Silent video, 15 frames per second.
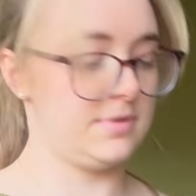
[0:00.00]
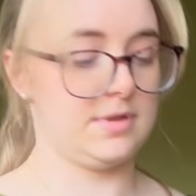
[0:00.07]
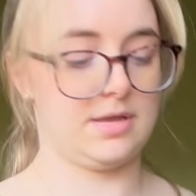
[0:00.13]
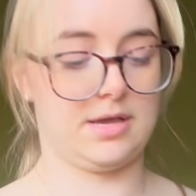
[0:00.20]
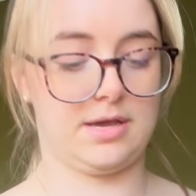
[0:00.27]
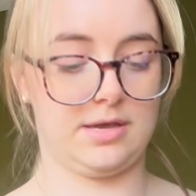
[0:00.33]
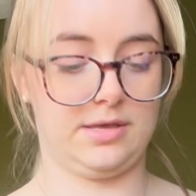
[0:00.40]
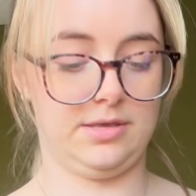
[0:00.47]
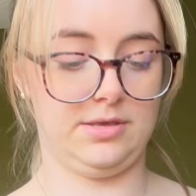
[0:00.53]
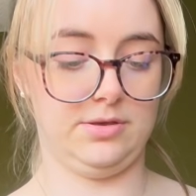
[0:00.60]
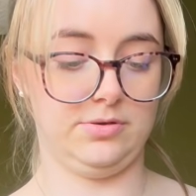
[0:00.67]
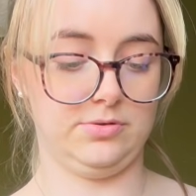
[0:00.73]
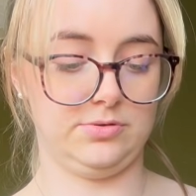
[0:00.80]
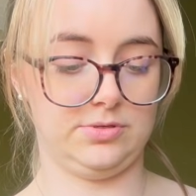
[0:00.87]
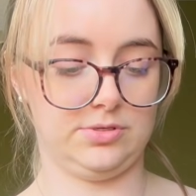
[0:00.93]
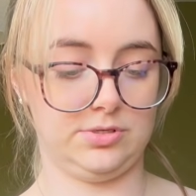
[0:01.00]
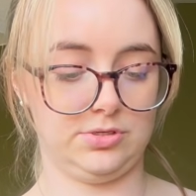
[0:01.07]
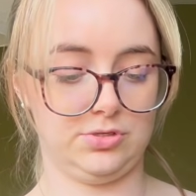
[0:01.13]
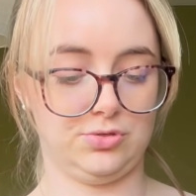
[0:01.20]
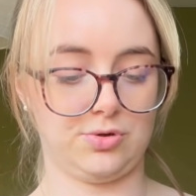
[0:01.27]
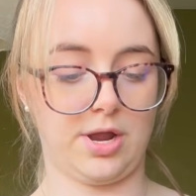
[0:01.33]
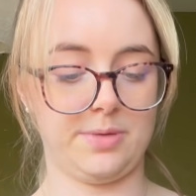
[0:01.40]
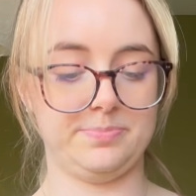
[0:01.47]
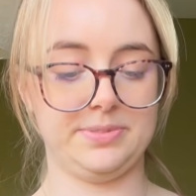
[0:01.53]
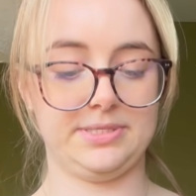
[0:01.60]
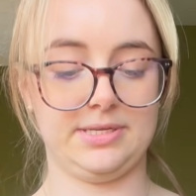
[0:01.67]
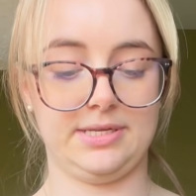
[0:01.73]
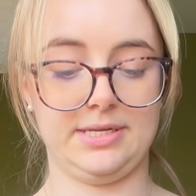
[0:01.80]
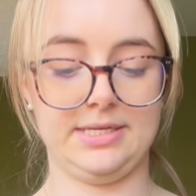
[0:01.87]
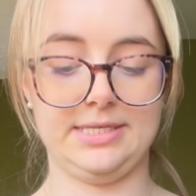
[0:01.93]
I used
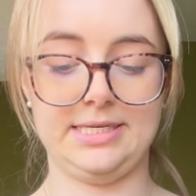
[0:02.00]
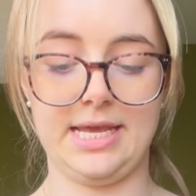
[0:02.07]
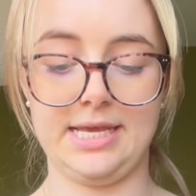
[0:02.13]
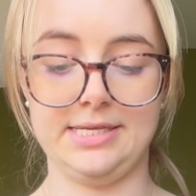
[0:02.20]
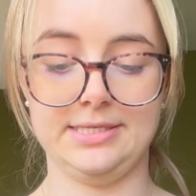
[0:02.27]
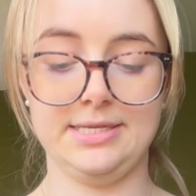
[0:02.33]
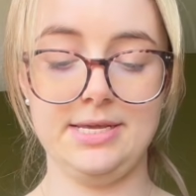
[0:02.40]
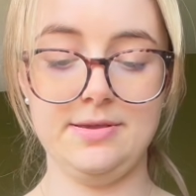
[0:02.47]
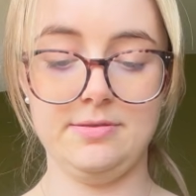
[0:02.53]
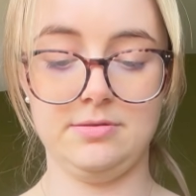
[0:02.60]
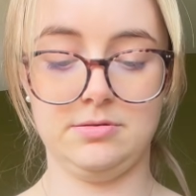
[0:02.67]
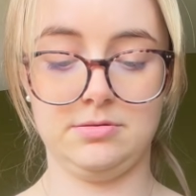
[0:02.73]
Drops Daisy.